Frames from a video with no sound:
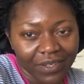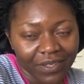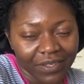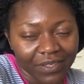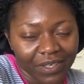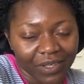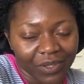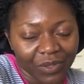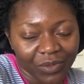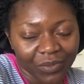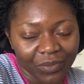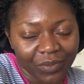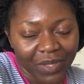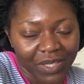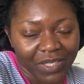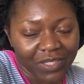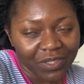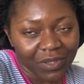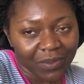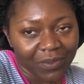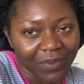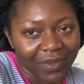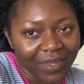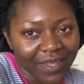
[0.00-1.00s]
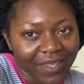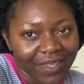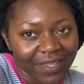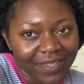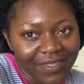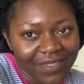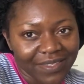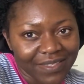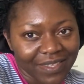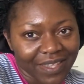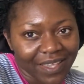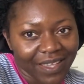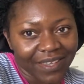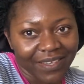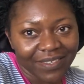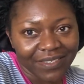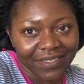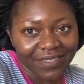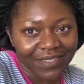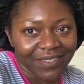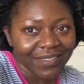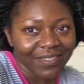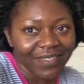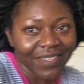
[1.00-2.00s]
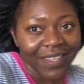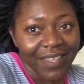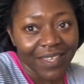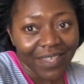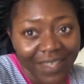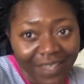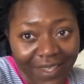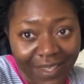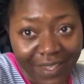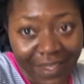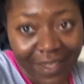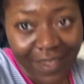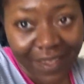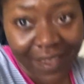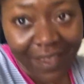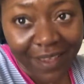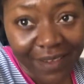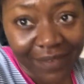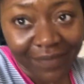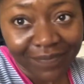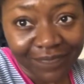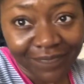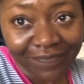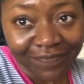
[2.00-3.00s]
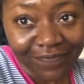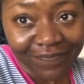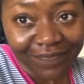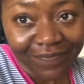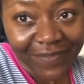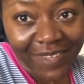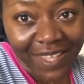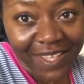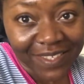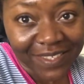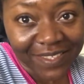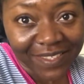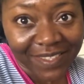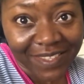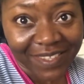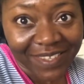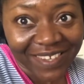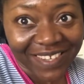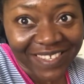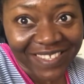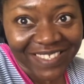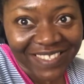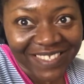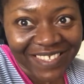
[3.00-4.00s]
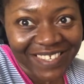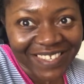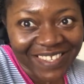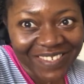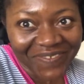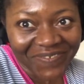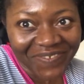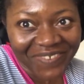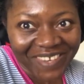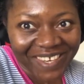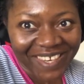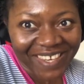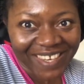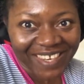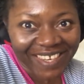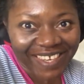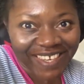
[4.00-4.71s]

and I will make some things, and yeah, that's the itinerary.